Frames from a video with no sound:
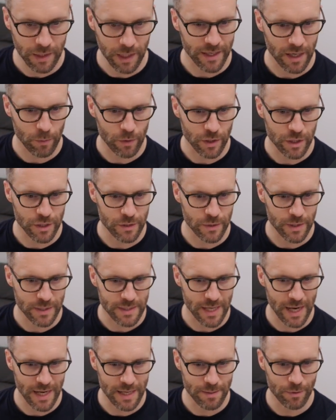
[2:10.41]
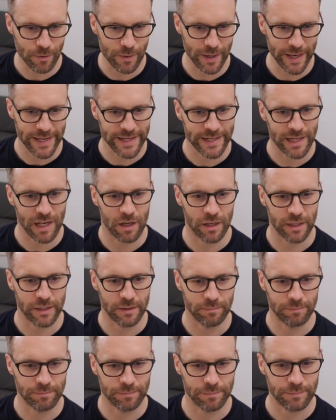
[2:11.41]
I wanna do a table inline.
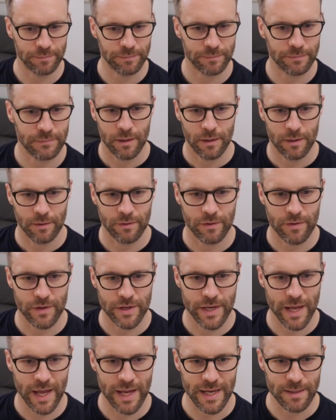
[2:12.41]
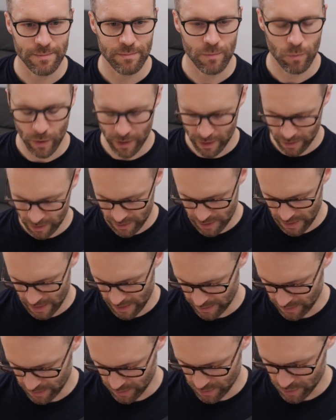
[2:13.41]
So the name we're gonna
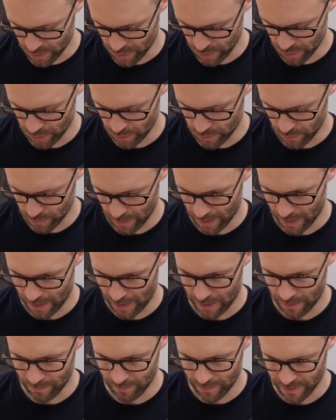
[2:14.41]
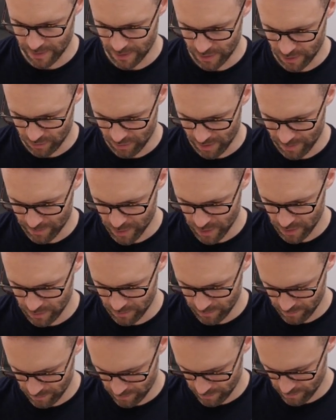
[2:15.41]
change to um, description.